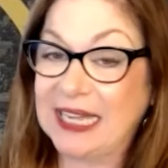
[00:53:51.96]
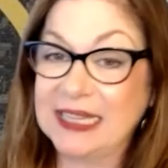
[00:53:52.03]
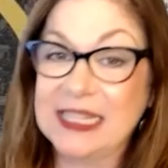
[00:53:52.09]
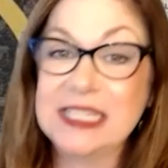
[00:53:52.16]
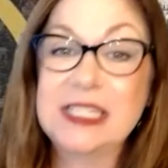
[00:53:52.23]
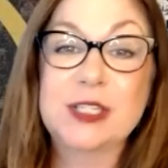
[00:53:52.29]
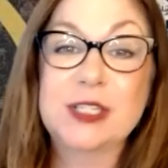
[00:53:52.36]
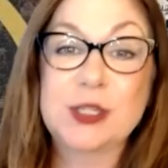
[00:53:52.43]

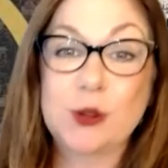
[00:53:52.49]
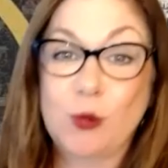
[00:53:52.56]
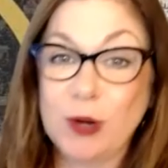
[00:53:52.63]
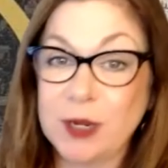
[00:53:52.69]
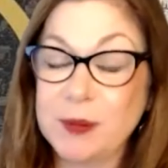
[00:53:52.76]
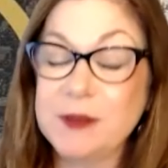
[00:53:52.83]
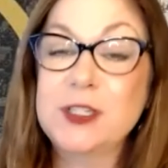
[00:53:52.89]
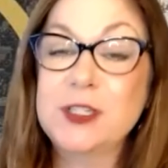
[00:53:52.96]
this is
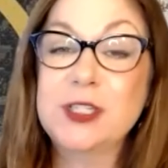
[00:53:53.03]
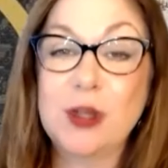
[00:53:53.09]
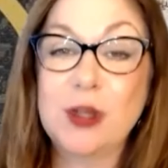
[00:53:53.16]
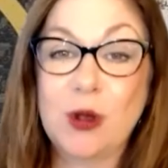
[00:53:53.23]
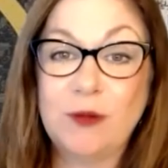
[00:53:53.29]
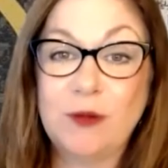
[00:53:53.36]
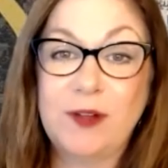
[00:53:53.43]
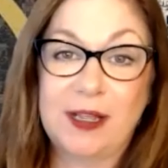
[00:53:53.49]
going to be
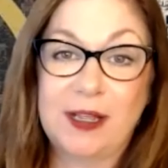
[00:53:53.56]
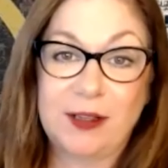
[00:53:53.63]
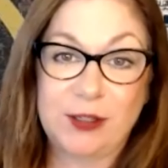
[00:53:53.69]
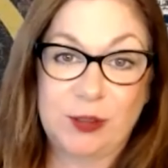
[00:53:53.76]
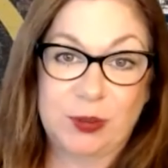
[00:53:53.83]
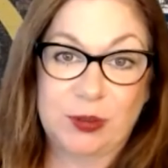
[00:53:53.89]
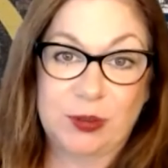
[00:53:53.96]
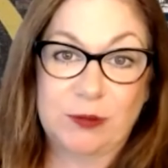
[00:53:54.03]
so
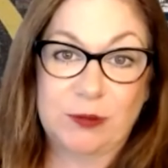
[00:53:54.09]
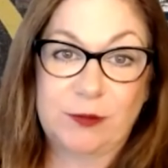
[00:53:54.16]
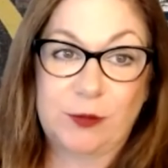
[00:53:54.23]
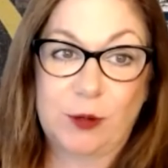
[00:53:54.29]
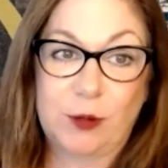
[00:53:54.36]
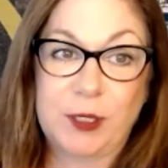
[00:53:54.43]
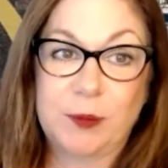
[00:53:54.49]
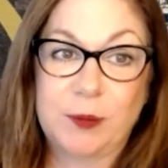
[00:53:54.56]
valuable
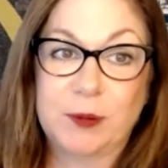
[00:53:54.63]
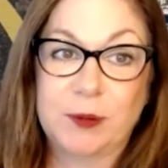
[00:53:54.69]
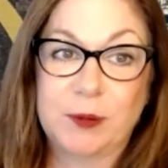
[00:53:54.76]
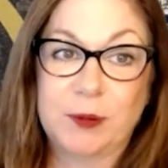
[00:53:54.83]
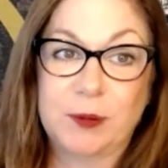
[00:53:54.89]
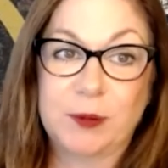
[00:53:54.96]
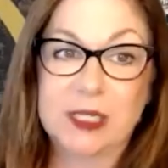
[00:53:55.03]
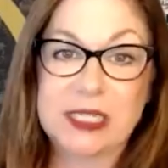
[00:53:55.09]
for people in
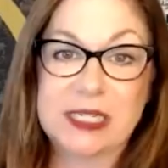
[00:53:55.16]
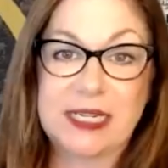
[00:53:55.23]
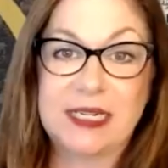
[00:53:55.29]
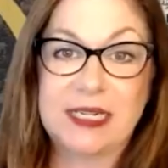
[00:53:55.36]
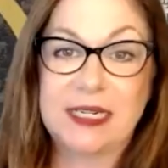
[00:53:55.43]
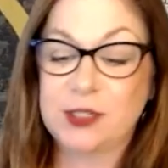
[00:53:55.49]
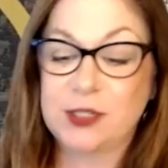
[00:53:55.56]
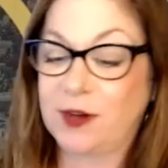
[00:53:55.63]
real
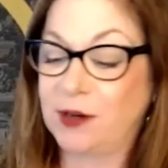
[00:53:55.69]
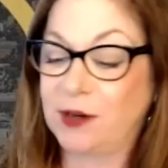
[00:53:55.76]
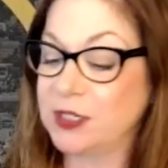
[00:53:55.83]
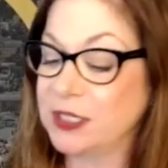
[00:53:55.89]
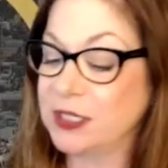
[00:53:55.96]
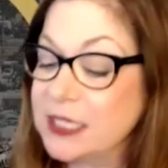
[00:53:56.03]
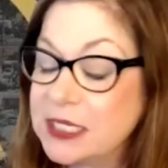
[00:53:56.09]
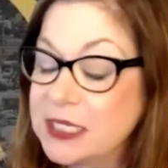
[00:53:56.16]
estate as far
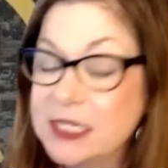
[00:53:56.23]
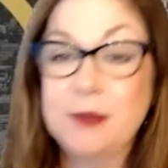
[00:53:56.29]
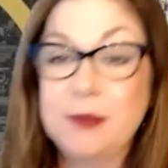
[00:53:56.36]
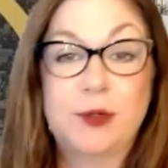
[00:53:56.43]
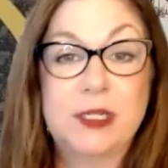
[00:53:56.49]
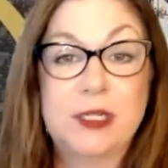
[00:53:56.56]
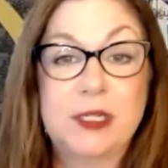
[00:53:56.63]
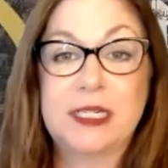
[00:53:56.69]
as listing
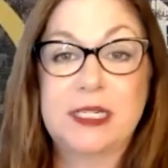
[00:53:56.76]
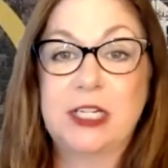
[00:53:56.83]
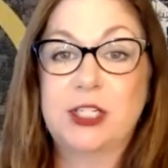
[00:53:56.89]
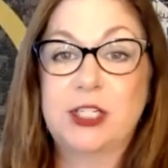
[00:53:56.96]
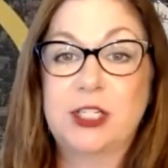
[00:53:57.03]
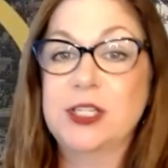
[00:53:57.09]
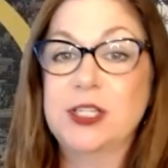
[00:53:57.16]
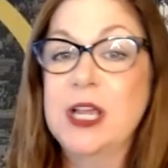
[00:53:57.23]

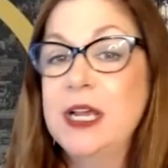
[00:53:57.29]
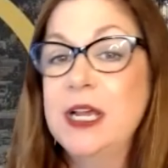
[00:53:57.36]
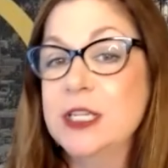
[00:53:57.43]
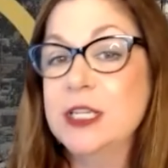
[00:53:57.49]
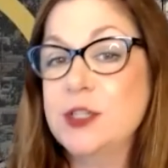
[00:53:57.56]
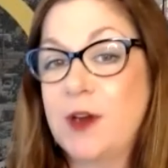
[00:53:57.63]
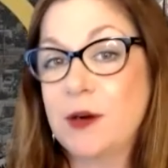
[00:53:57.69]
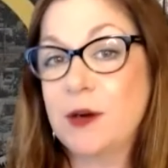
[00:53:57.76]
presentations,
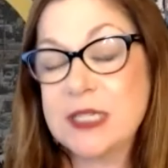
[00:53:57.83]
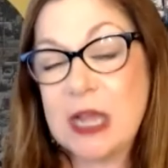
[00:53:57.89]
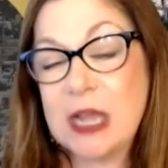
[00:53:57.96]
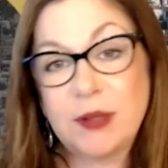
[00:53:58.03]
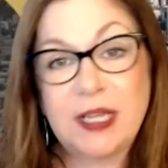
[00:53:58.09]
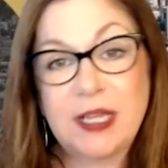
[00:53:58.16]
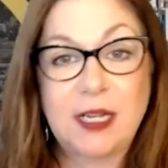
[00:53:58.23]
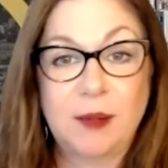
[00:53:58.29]
as far as
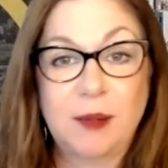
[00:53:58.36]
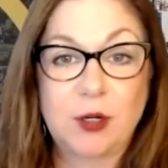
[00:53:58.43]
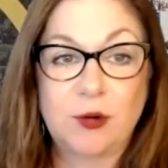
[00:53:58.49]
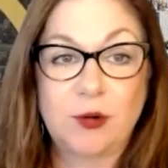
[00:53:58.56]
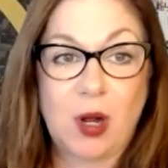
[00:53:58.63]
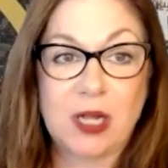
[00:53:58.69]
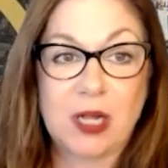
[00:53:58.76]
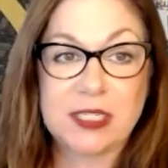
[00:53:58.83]
how they come
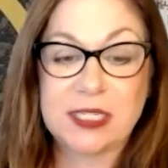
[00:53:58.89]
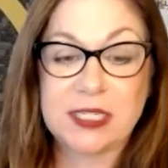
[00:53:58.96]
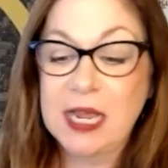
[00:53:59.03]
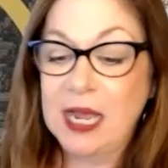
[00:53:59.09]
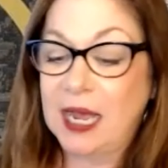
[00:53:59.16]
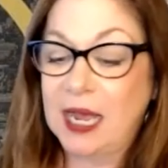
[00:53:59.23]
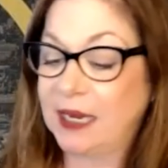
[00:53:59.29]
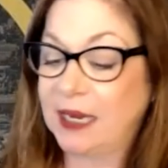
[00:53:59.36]
across
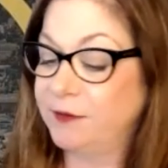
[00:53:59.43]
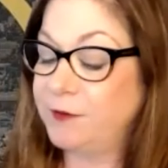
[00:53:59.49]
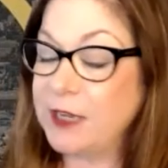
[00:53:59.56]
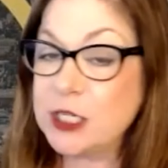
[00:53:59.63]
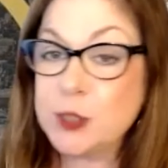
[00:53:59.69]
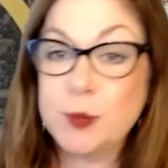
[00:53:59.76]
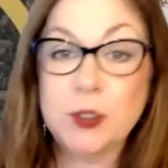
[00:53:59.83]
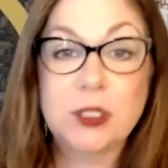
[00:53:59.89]
on
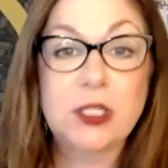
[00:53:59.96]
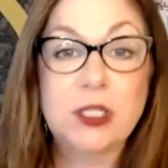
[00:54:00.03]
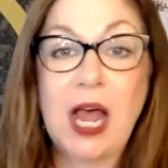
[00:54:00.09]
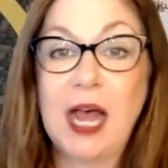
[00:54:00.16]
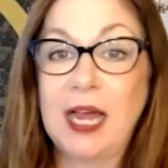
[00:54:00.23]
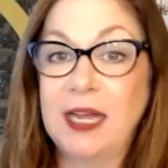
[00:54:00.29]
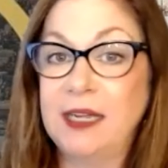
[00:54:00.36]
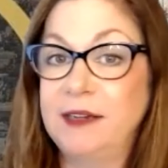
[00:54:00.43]
Facebook
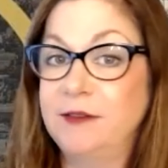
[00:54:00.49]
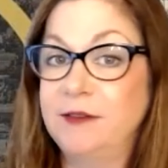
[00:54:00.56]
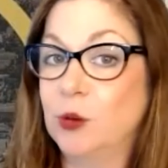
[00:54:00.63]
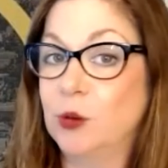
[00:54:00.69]
Live